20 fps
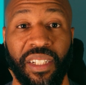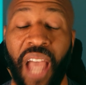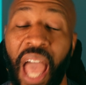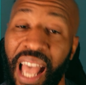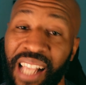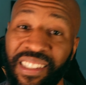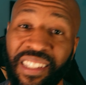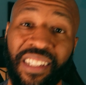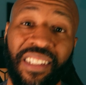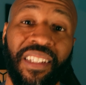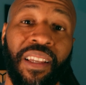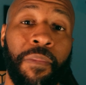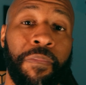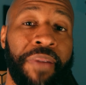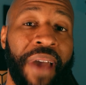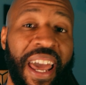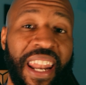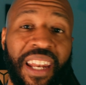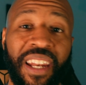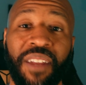As these
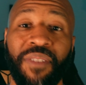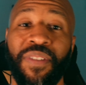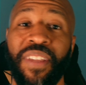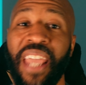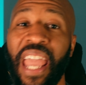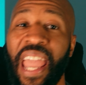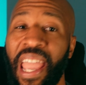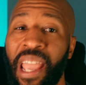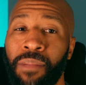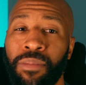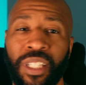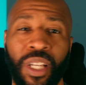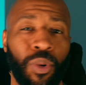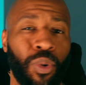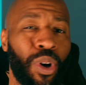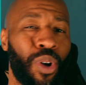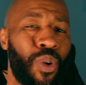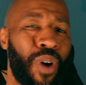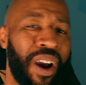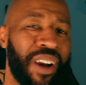competitive games that
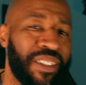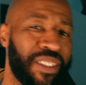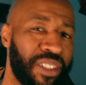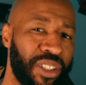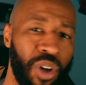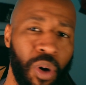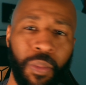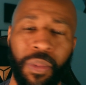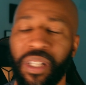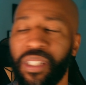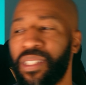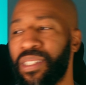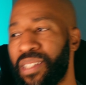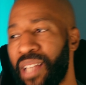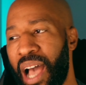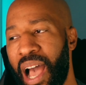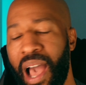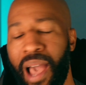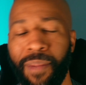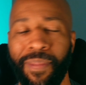require so much
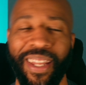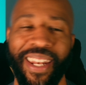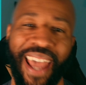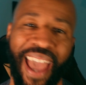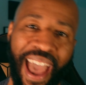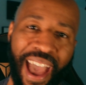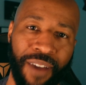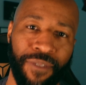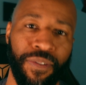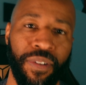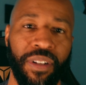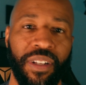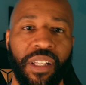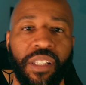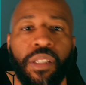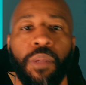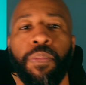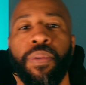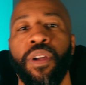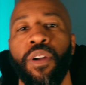time and effort
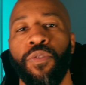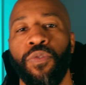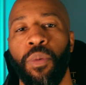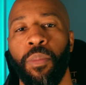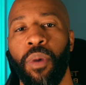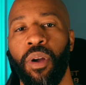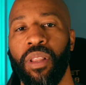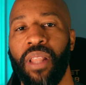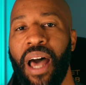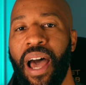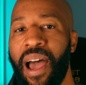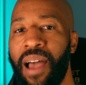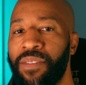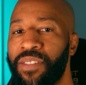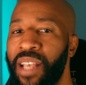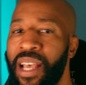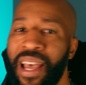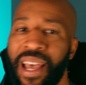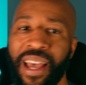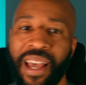disappear from our
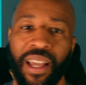lives,